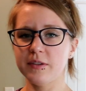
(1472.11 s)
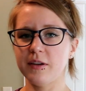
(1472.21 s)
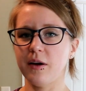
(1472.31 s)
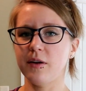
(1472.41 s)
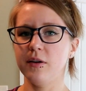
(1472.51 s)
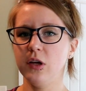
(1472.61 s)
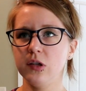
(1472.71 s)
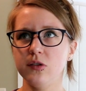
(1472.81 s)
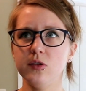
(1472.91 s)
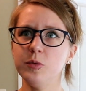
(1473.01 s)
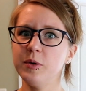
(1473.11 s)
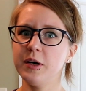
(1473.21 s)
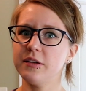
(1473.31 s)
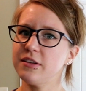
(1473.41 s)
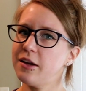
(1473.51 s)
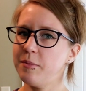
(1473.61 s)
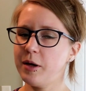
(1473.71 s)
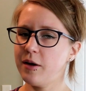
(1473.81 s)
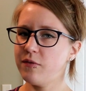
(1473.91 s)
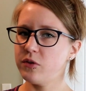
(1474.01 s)
It's not super outside of
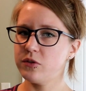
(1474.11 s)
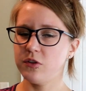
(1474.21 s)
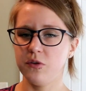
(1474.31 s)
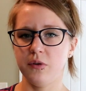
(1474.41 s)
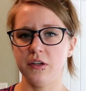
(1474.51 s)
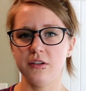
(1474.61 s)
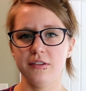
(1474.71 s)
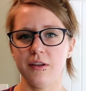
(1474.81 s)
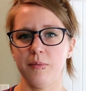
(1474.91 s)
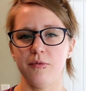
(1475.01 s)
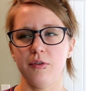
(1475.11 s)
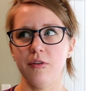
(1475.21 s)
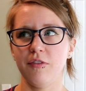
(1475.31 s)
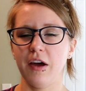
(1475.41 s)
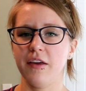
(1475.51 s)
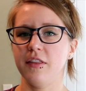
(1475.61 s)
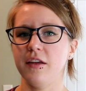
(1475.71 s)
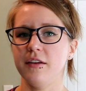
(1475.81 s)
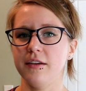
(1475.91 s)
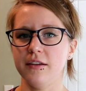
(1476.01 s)
my comfort zone, except for the fact
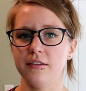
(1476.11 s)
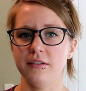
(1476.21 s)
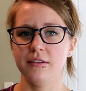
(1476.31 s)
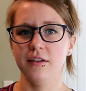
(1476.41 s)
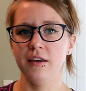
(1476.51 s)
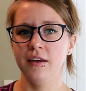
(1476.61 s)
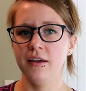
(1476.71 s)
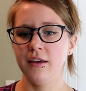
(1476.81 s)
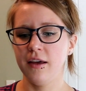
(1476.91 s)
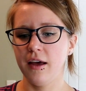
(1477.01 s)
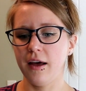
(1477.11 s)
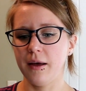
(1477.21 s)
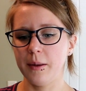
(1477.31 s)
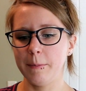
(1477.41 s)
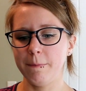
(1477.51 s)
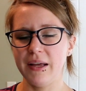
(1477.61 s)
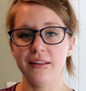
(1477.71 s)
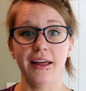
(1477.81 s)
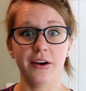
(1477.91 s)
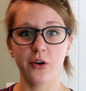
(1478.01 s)
that it's
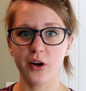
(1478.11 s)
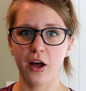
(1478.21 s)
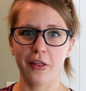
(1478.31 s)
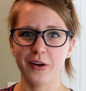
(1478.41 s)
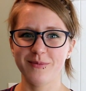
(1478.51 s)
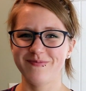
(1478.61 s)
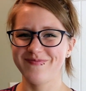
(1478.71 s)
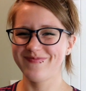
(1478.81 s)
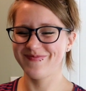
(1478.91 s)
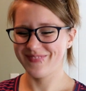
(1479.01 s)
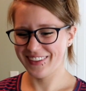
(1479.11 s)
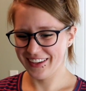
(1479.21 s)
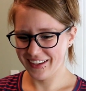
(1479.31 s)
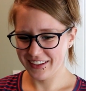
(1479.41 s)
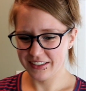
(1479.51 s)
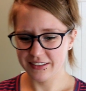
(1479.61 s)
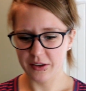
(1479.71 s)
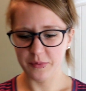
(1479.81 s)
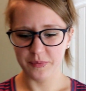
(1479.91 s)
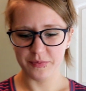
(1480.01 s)
a lighter color.
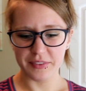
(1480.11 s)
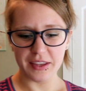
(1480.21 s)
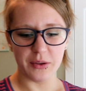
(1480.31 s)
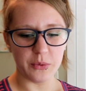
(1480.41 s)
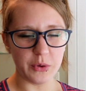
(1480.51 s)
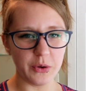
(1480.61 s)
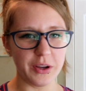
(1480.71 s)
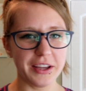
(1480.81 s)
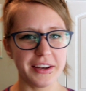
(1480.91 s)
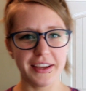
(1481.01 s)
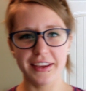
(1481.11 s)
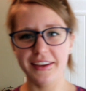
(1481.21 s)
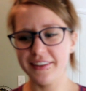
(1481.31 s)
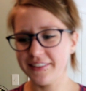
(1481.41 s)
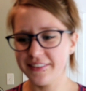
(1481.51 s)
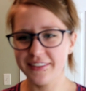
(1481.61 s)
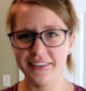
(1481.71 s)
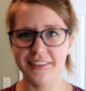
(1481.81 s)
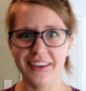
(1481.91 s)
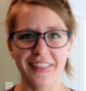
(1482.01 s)
So we'll go ahead and
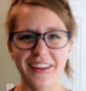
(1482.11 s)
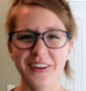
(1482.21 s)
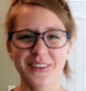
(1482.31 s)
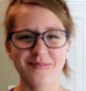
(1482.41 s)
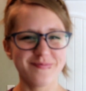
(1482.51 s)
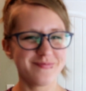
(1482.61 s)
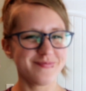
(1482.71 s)
get that on.